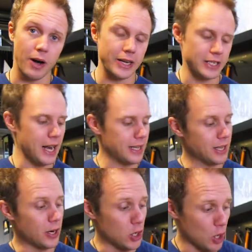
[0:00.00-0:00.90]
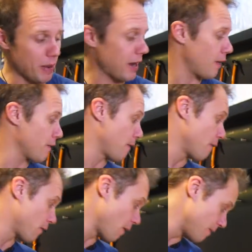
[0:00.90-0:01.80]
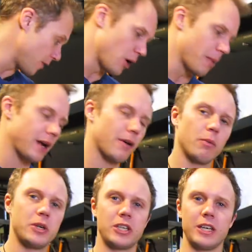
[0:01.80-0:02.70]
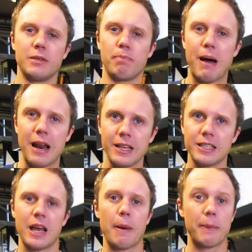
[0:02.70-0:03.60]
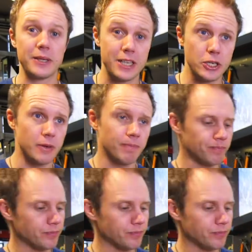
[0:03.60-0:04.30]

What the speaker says: Ice Axe, Nomic from the Nomic, which is balance and precision.